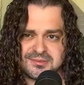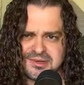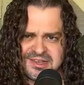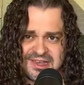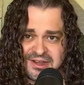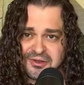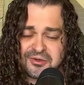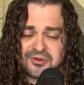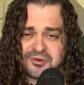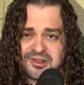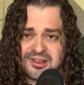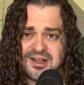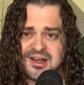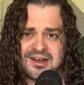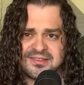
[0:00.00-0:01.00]
A mechanical
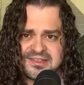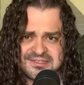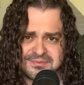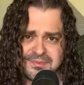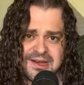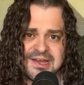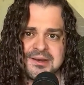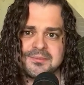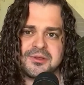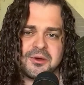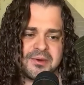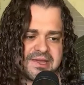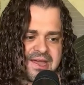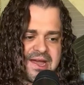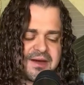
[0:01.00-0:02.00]
clock, that's
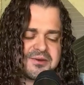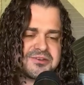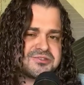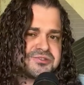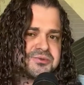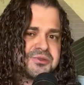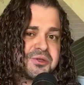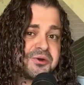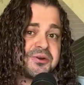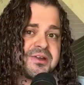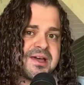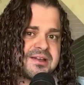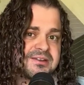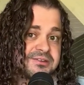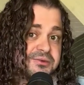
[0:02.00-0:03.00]
mind-blowing. How did you learn
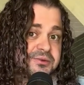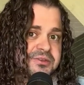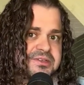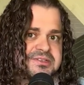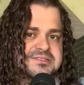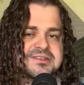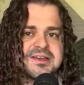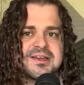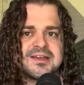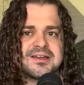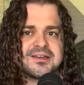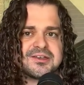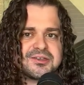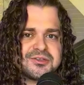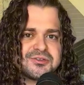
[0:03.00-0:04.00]
how to do this?
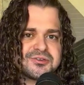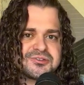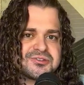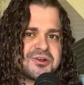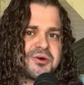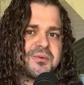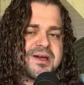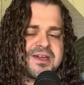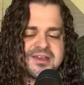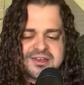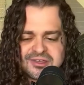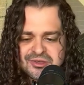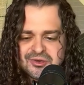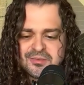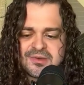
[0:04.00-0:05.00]
There's no way a
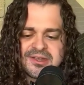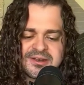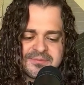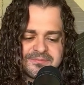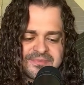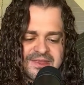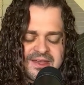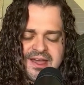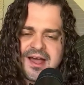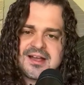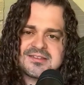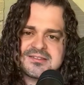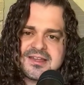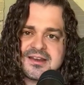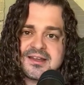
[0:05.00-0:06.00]
human
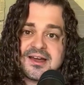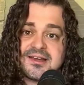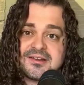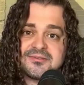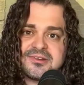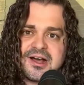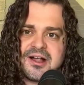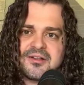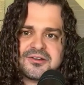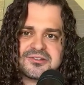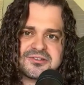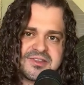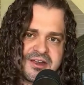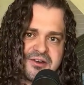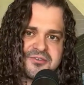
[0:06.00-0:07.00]
has that kind of
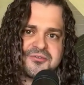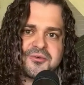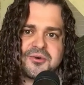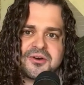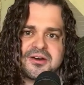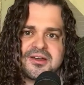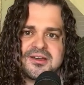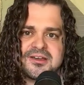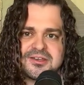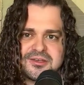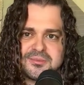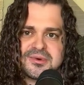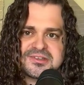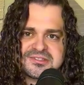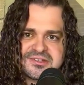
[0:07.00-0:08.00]
knowledge. Therefore,
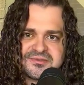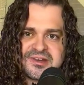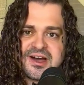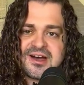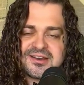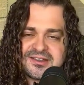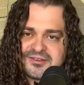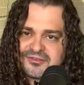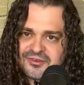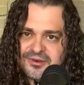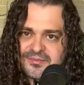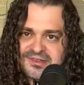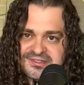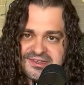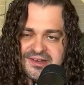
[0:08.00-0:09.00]
you must have gotten it
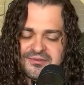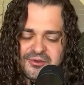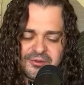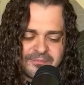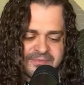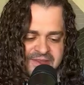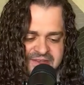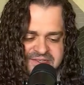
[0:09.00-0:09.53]
from the devil.